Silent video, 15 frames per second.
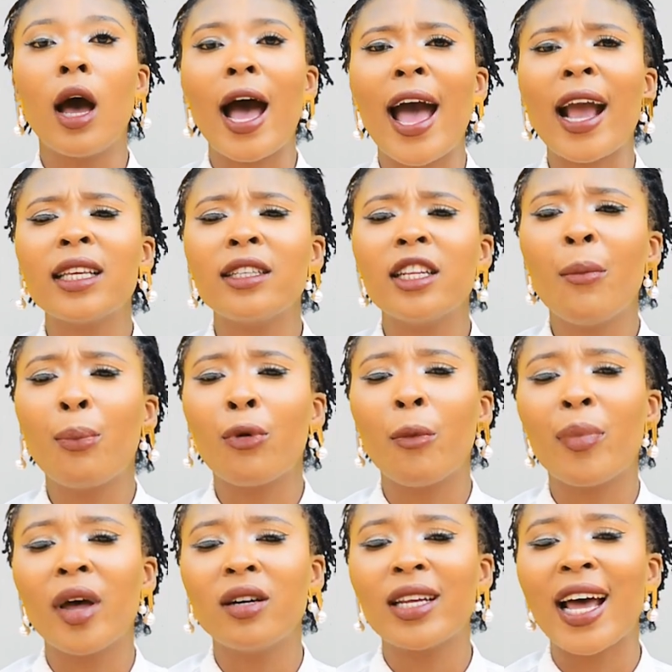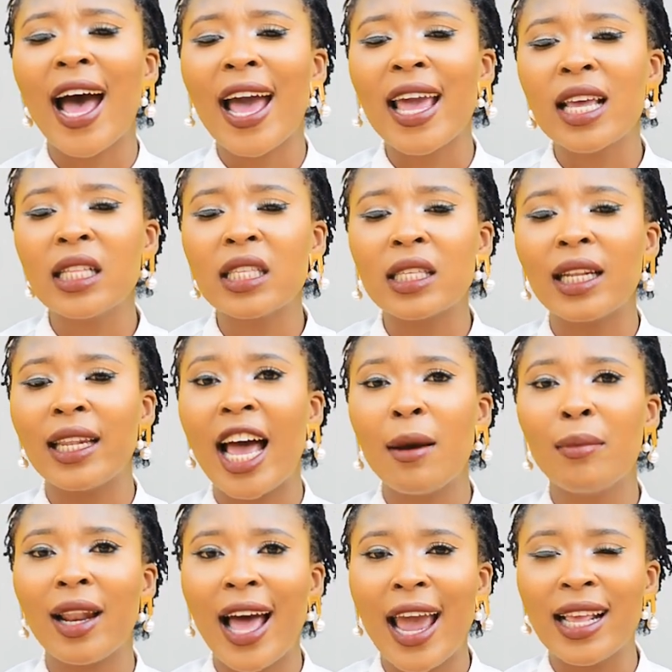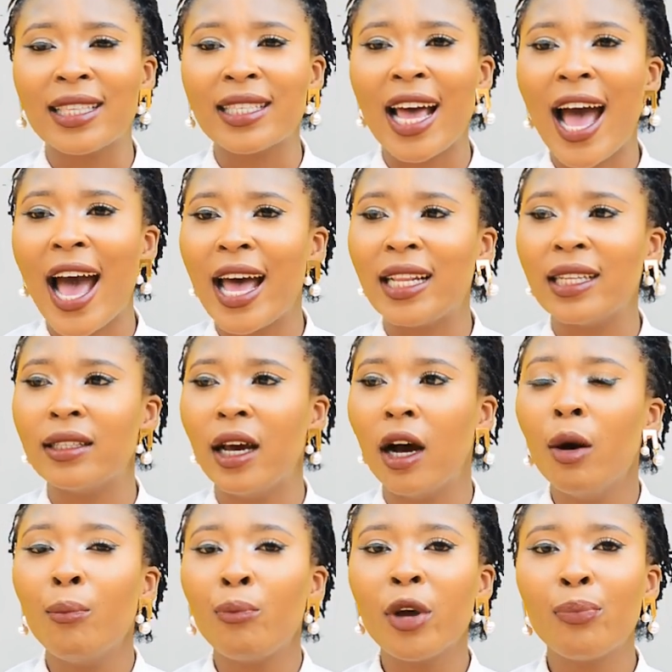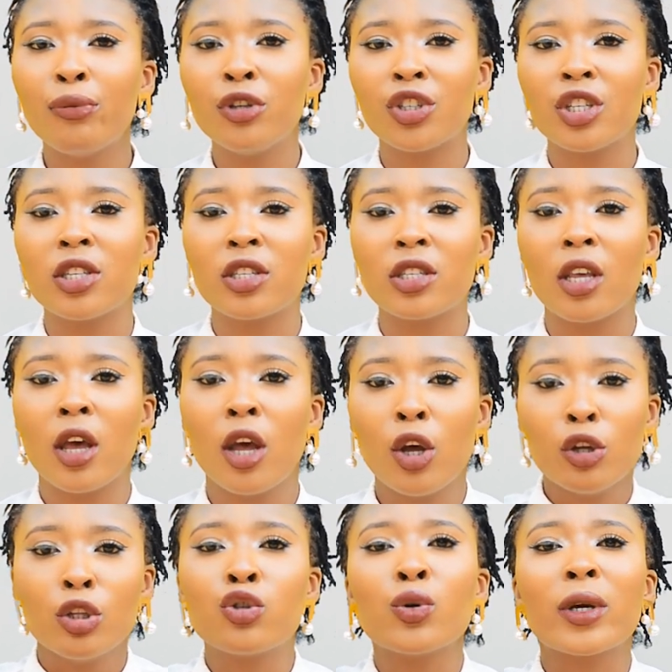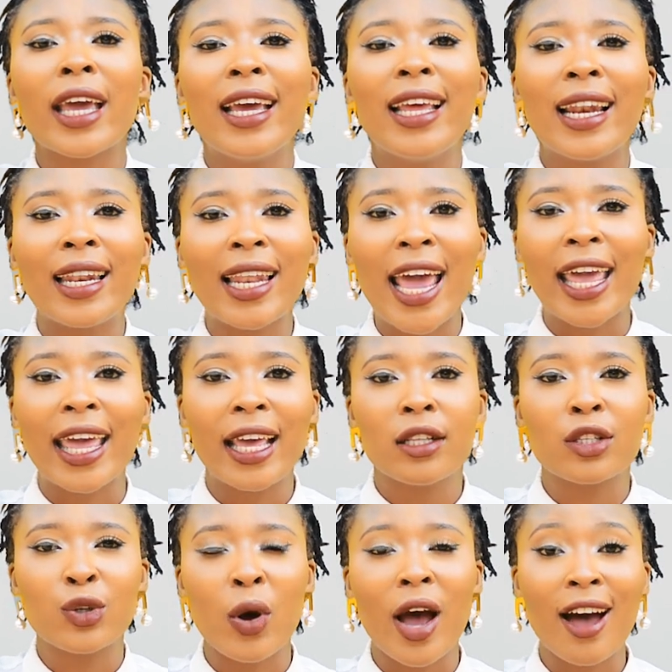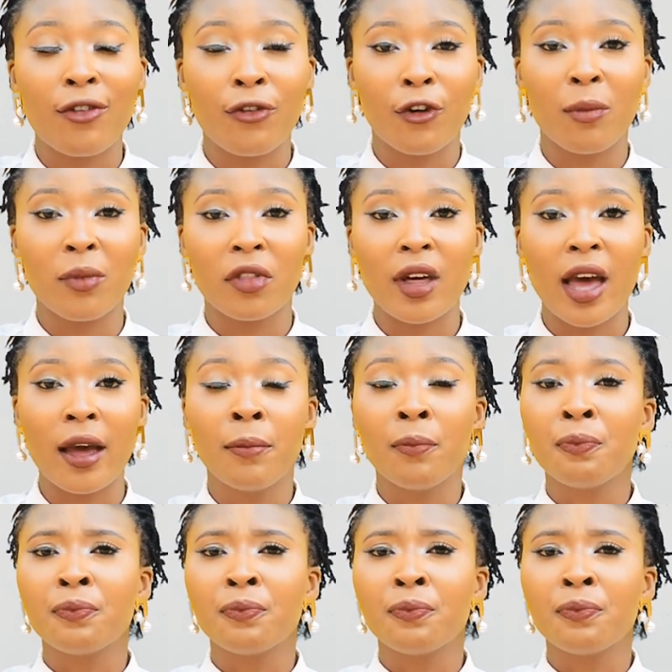actually propelled her into limelight, and people just took a liking to her from there.